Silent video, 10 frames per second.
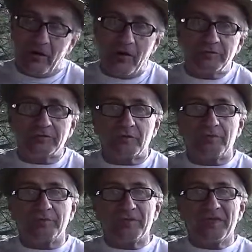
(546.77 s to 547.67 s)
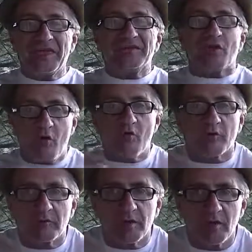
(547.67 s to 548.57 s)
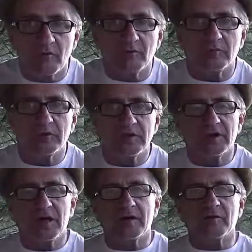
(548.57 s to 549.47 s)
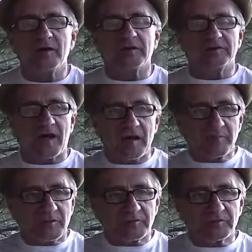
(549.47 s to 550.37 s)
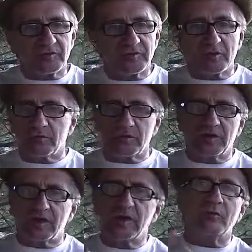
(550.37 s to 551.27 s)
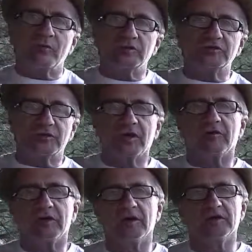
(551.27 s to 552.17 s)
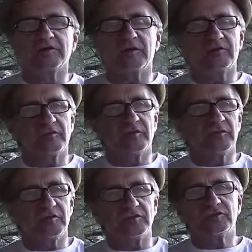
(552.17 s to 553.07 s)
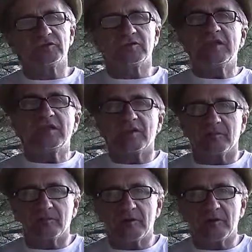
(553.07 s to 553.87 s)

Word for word: also it's overblown in a lot of ways. I personally don't think anyone should carry guns. I don't think that you should need them.